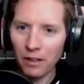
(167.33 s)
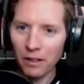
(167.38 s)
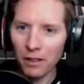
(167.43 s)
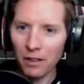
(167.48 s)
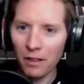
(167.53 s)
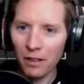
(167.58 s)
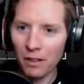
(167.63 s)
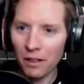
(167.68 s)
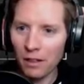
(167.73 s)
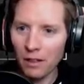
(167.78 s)

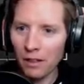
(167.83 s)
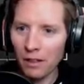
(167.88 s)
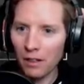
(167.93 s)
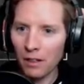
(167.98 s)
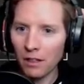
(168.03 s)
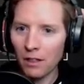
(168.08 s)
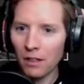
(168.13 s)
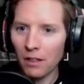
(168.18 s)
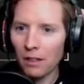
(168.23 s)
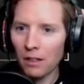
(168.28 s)

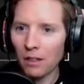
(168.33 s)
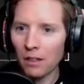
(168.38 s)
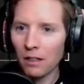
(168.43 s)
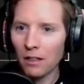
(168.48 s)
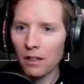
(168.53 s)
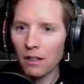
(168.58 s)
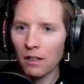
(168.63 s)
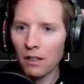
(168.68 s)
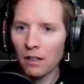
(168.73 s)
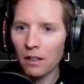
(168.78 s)

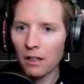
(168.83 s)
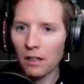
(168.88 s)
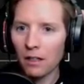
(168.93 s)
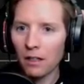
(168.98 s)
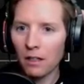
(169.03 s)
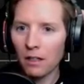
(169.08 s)
[no speech]